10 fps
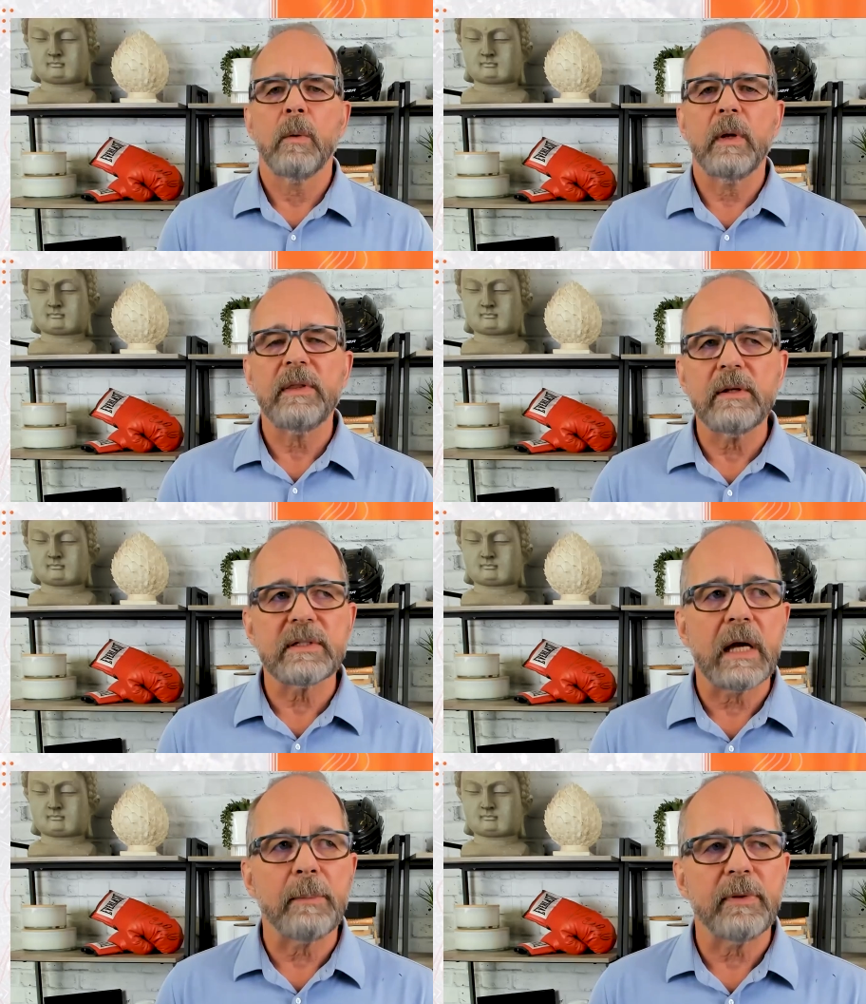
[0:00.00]
Speaker 1: Well, I think
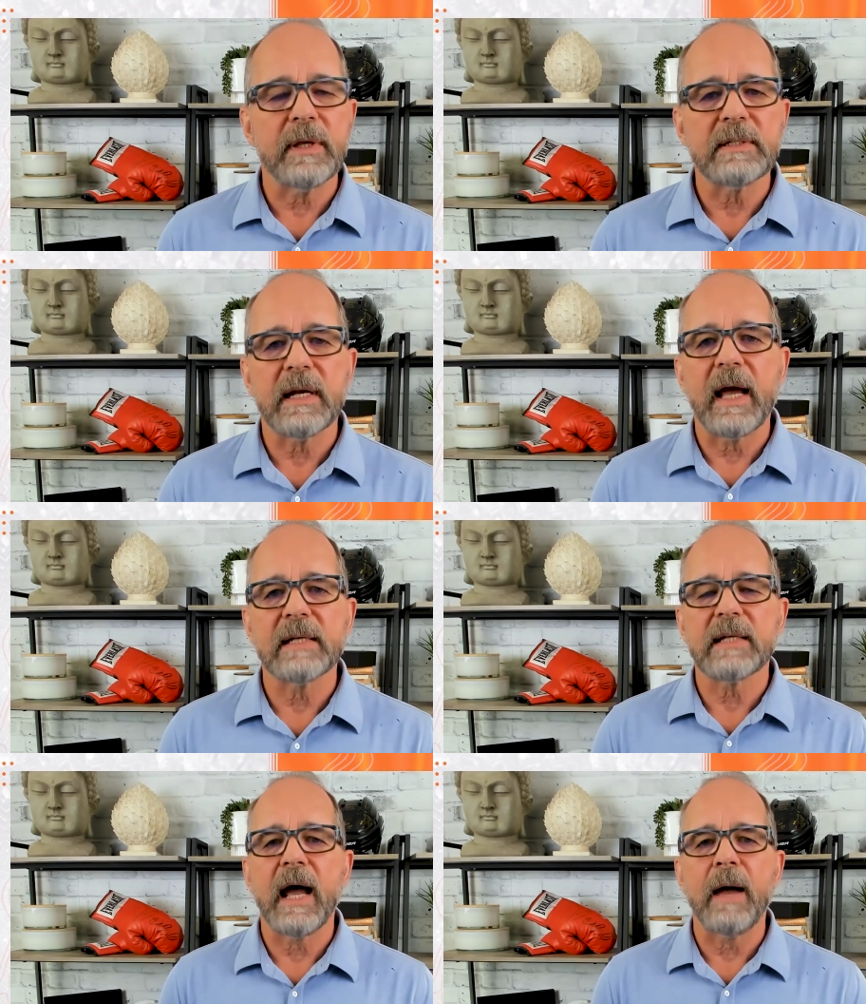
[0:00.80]
there's a couple things that
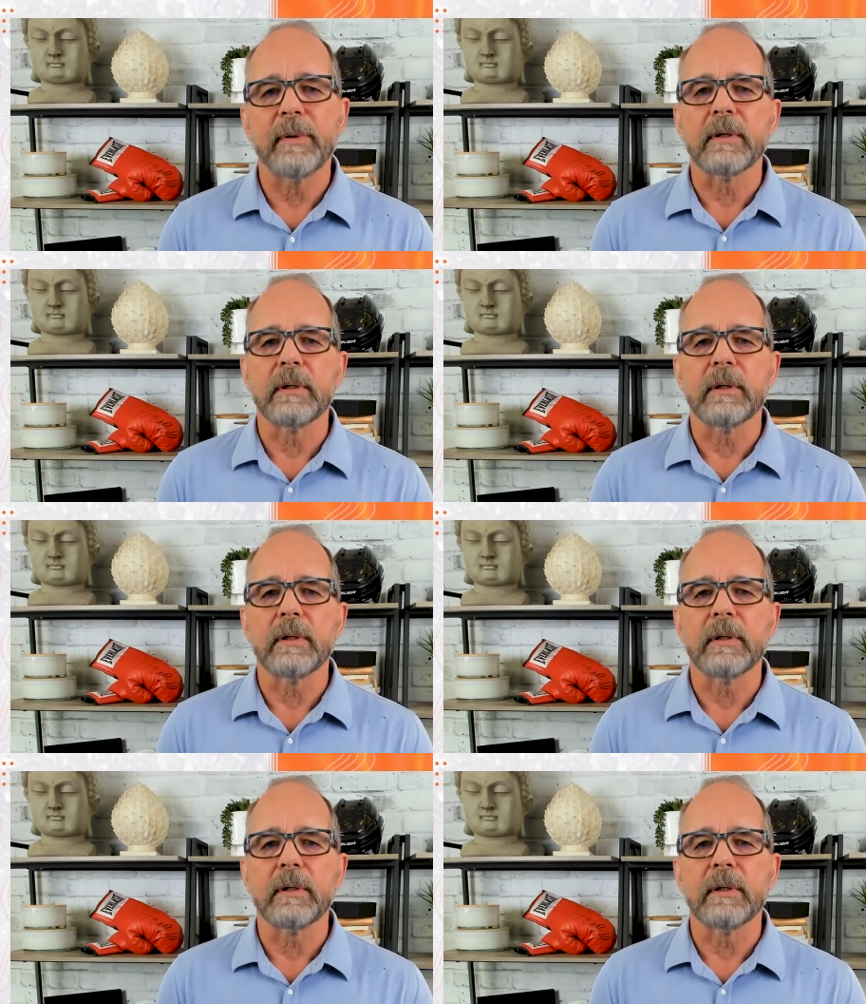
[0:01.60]
has to happen.